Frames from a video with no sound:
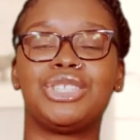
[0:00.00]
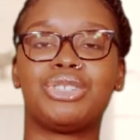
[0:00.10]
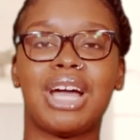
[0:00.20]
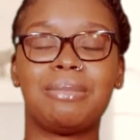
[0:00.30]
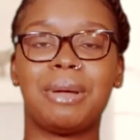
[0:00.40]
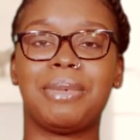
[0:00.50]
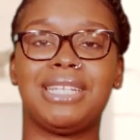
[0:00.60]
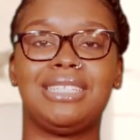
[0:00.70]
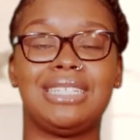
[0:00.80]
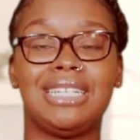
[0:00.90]
tried my
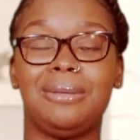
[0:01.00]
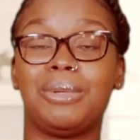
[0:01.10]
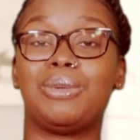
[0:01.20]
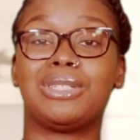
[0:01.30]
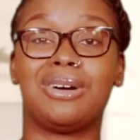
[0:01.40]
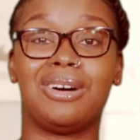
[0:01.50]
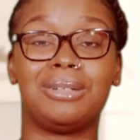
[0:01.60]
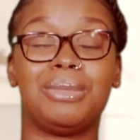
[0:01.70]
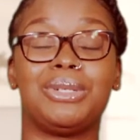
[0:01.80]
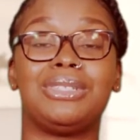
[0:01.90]
best to sleep. It was
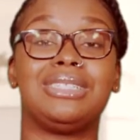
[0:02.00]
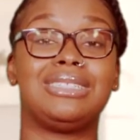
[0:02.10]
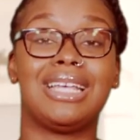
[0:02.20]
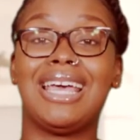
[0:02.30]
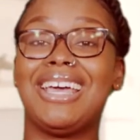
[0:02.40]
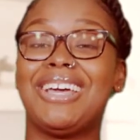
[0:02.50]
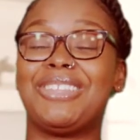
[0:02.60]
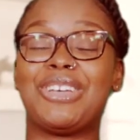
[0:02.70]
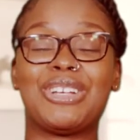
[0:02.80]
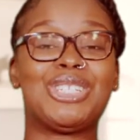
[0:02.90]
hard because
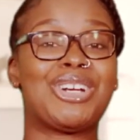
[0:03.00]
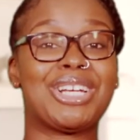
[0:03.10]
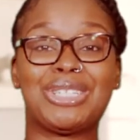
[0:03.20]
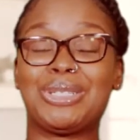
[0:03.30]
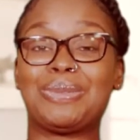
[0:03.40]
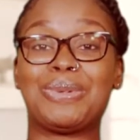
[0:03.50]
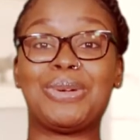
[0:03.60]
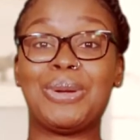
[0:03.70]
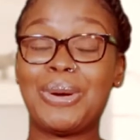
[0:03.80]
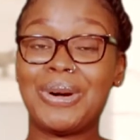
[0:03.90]
the contractions were
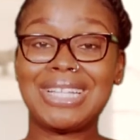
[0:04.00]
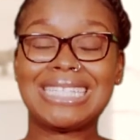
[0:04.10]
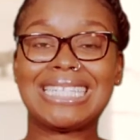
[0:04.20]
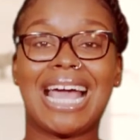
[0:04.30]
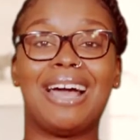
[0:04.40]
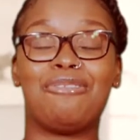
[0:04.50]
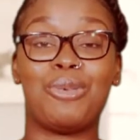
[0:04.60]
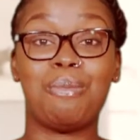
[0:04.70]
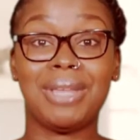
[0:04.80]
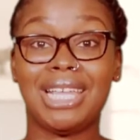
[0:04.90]
a lot
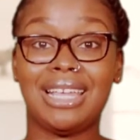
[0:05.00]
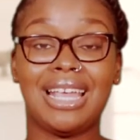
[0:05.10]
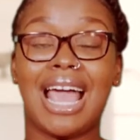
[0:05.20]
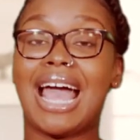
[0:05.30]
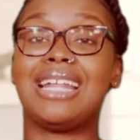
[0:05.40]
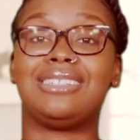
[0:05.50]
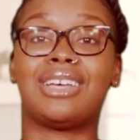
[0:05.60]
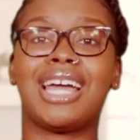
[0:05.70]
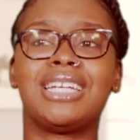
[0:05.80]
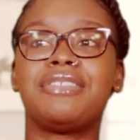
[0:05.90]
for me, and
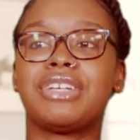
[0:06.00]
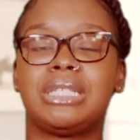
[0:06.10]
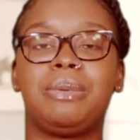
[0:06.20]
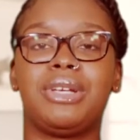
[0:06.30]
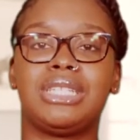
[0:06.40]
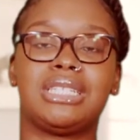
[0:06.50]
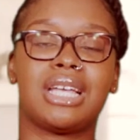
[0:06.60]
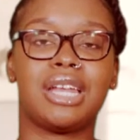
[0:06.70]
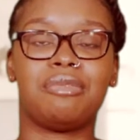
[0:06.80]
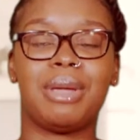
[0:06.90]
I've never experienced this
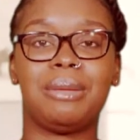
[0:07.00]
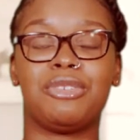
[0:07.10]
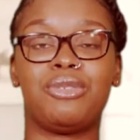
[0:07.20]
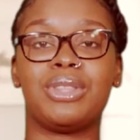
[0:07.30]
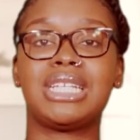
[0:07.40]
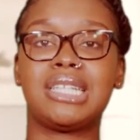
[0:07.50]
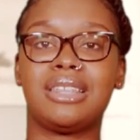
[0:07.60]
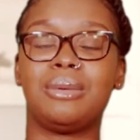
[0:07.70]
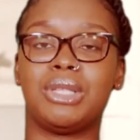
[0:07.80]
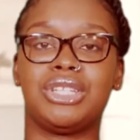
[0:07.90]
kind of pain before. And that's the
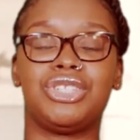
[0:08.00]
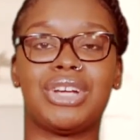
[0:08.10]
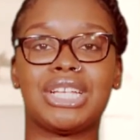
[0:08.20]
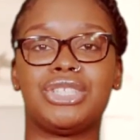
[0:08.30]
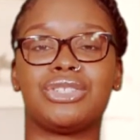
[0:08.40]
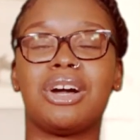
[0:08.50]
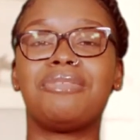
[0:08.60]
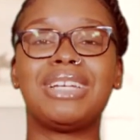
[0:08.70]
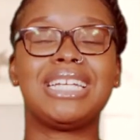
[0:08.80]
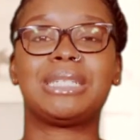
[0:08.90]
thing with contractions,
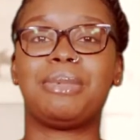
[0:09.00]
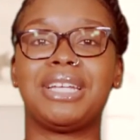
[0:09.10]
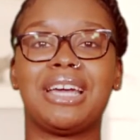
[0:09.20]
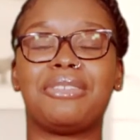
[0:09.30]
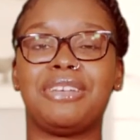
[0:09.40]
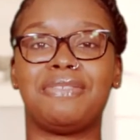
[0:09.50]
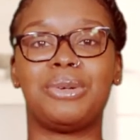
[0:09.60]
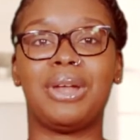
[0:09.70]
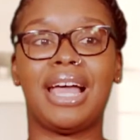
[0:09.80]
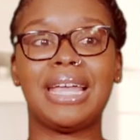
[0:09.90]
can't really explain how they
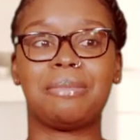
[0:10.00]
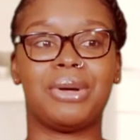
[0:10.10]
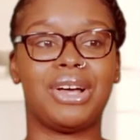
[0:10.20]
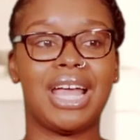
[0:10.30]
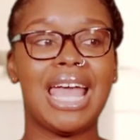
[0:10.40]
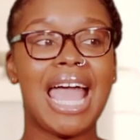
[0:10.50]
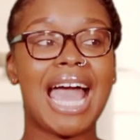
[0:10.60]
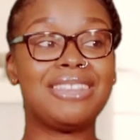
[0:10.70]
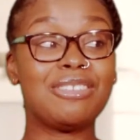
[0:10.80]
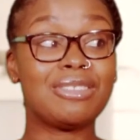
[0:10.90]
feel like, but
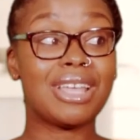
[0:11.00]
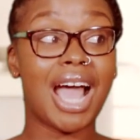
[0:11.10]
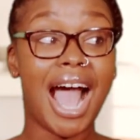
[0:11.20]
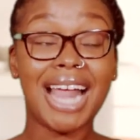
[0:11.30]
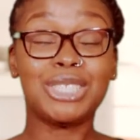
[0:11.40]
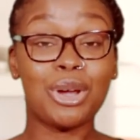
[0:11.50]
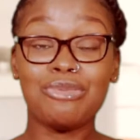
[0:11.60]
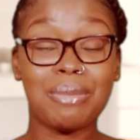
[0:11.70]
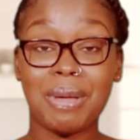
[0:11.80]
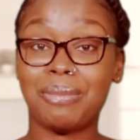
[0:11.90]
I don't
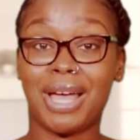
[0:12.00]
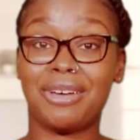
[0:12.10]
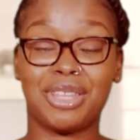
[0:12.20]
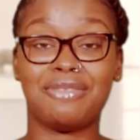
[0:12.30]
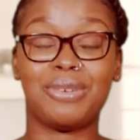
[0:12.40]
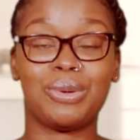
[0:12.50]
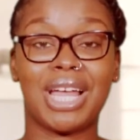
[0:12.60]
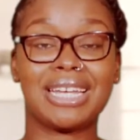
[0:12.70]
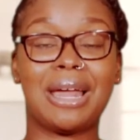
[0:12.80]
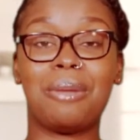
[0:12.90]
remember how they feel
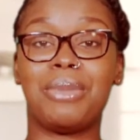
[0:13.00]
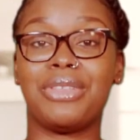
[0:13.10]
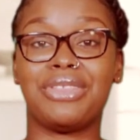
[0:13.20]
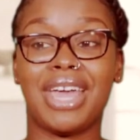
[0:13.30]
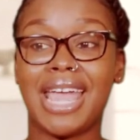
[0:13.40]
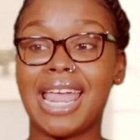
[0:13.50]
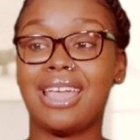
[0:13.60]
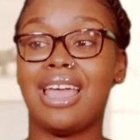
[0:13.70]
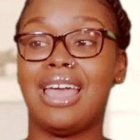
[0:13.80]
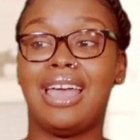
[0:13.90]
like now, but they're